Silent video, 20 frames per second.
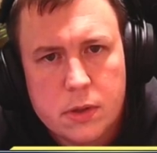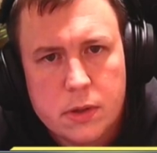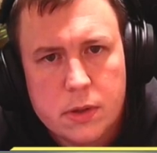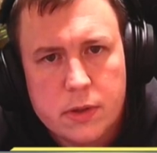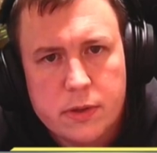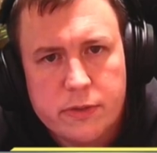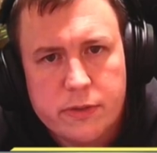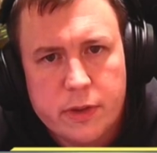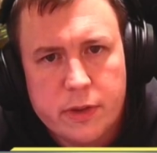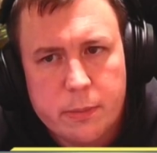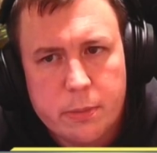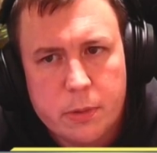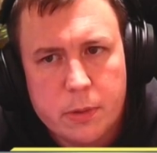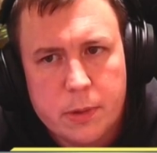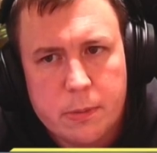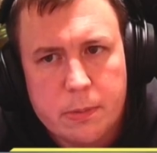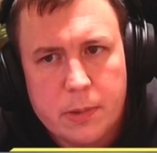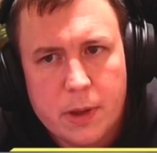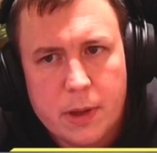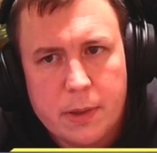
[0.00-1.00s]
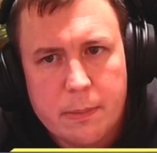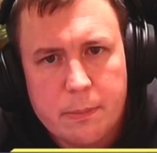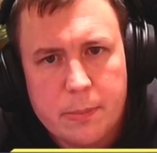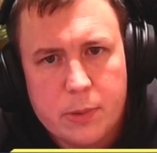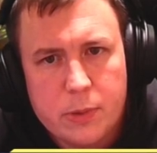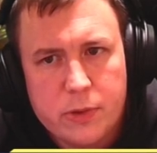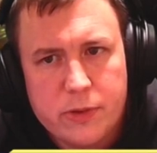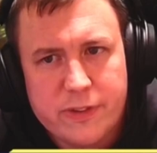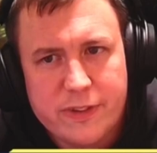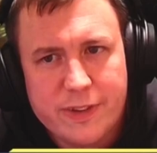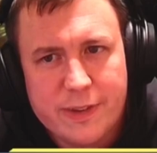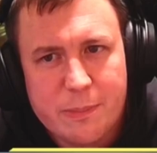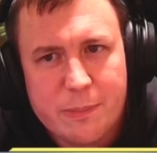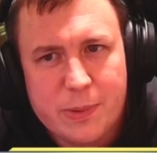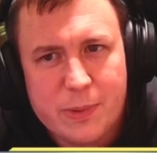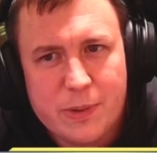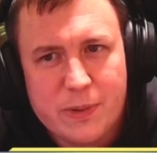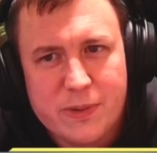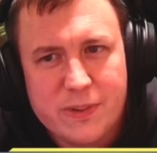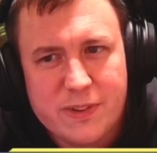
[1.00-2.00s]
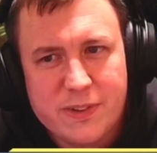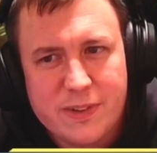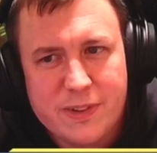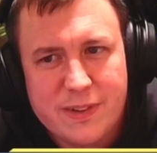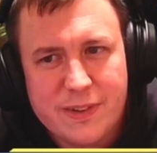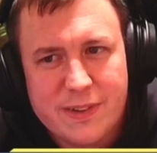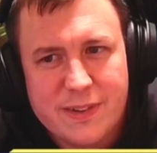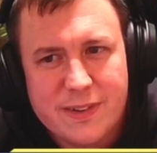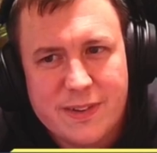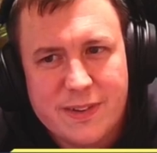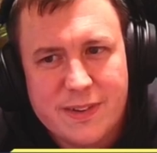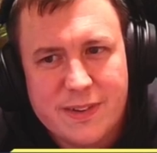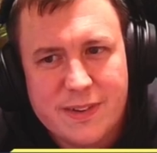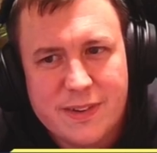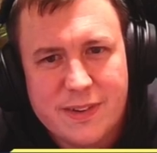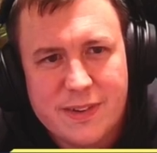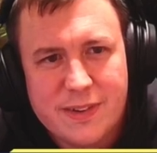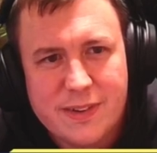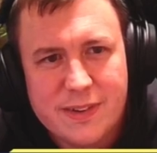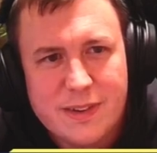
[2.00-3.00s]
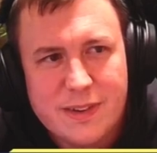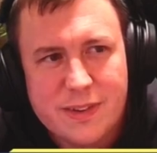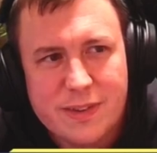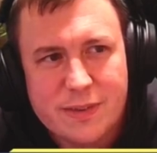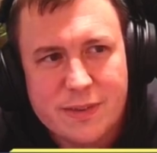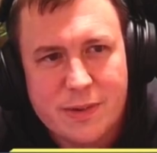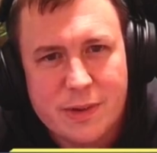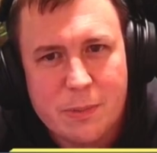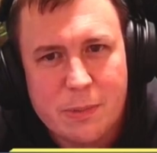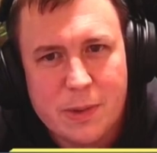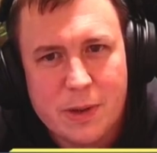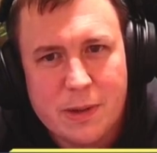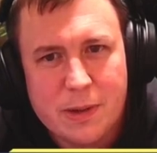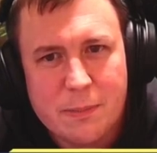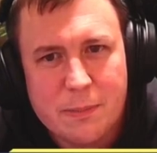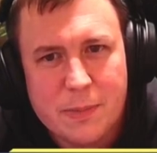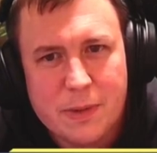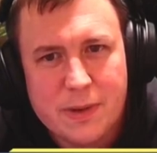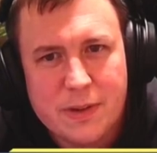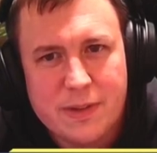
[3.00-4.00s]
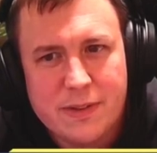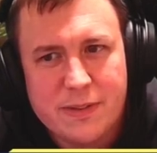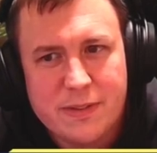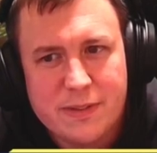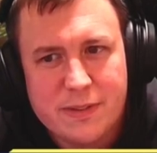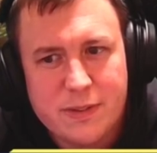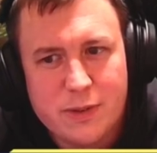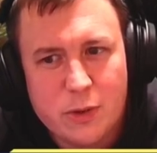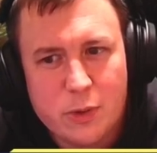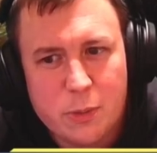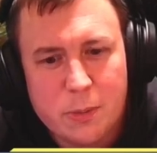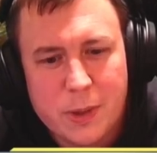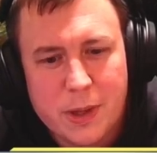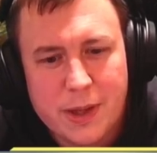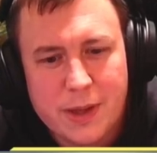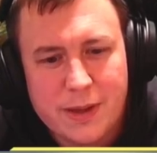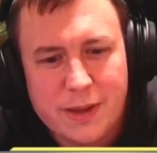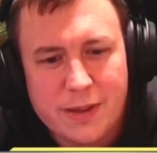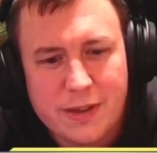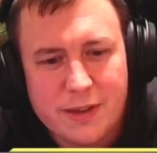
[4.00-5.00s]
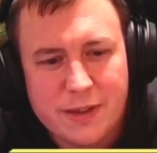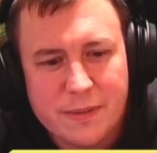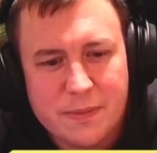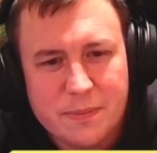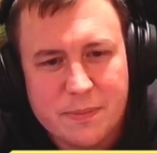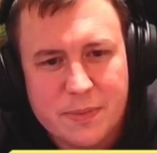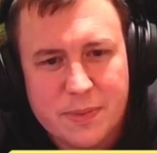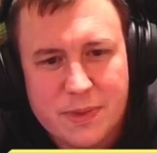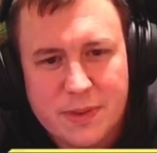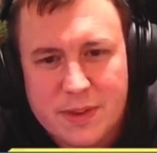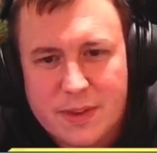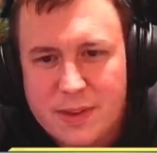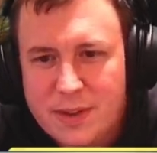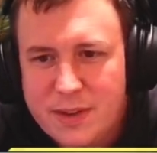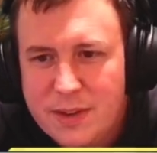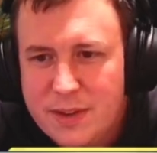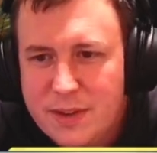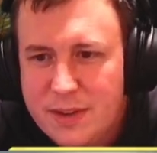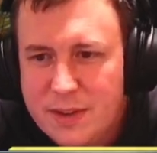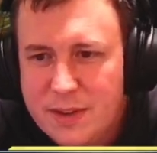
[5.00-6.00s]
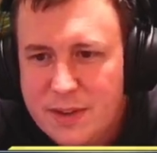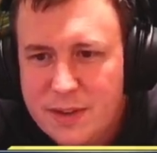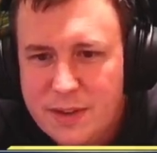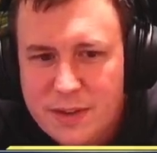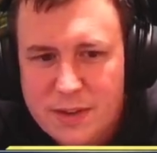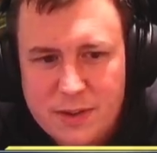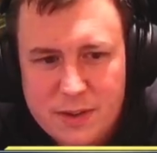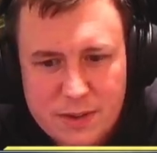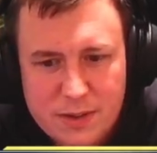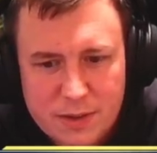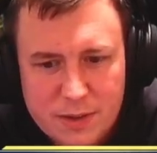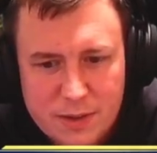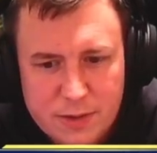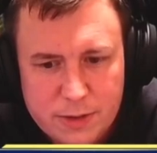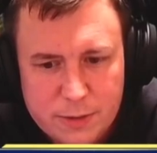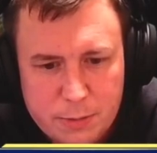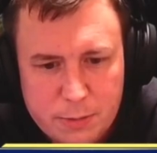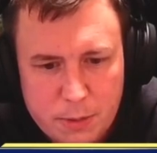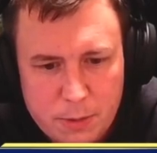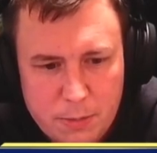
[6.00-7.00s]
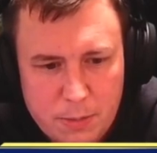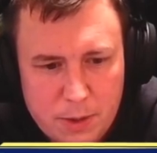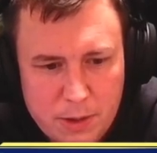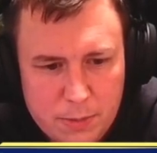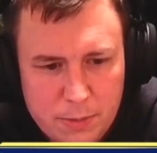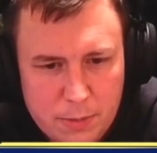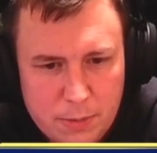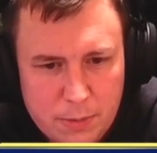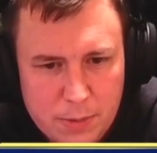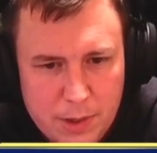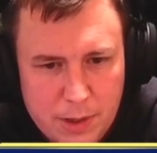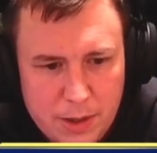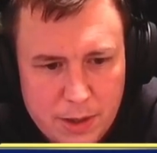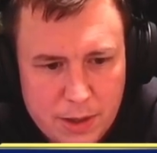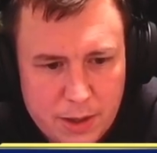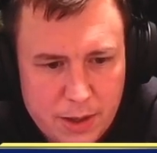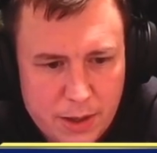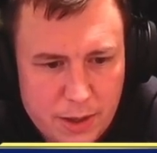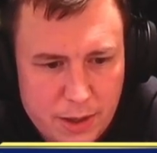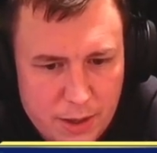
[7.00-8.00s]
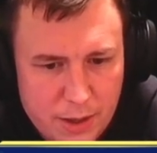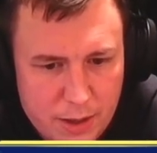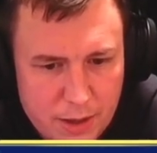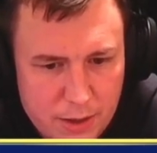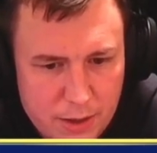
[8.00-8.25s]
So they're probably playing Porcine Portent, 3 Blind Mice, Stolemaker. That's probably what we're looking at.